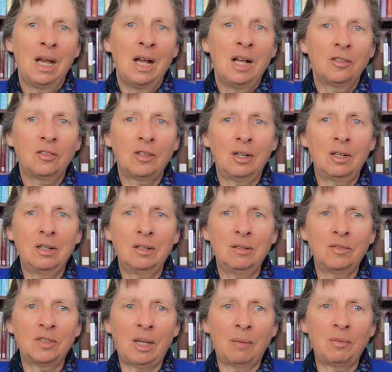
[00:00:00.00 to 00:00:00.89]

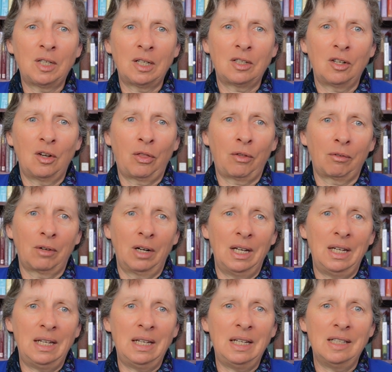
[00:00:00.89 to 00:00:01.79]
So subsection
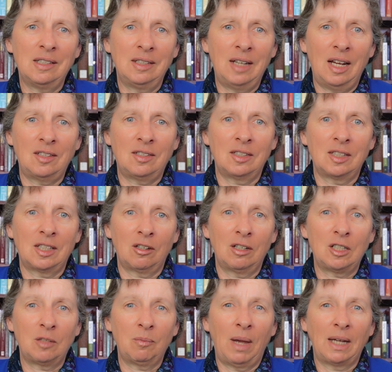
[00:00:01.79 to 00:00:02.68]
3 is
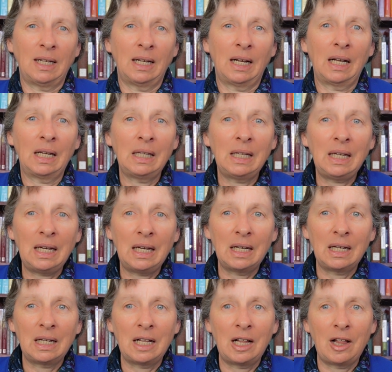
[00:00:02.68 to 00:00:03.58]
necessary to make it
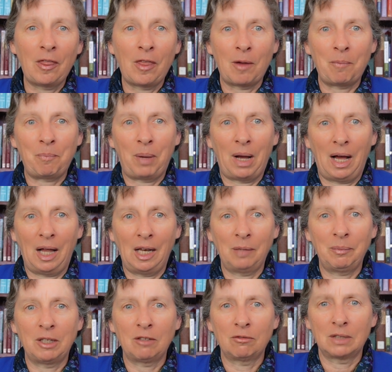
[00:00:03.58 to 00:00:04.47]
clear that Parliament